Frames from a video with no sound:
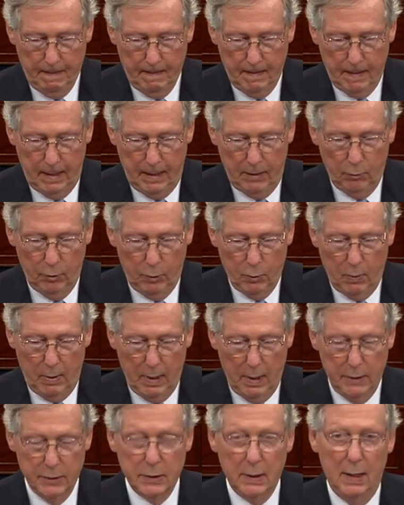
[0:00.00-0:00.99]
and
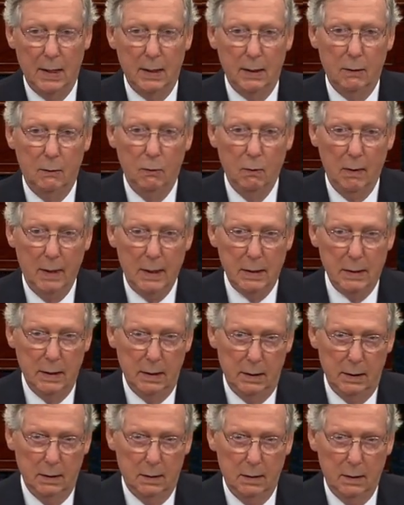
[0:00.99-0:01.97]
requires a great
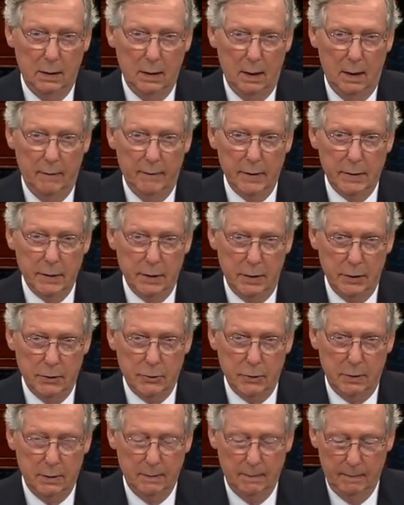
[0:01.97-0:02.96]
deal of
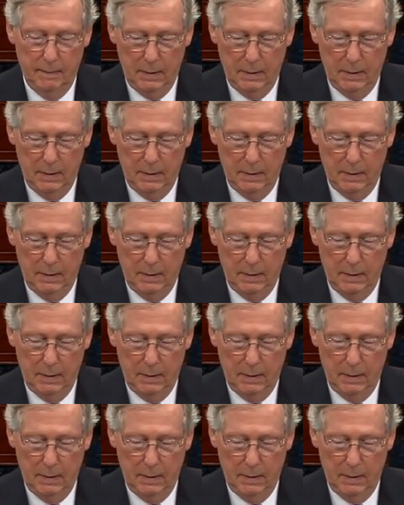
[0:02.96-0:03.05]
attention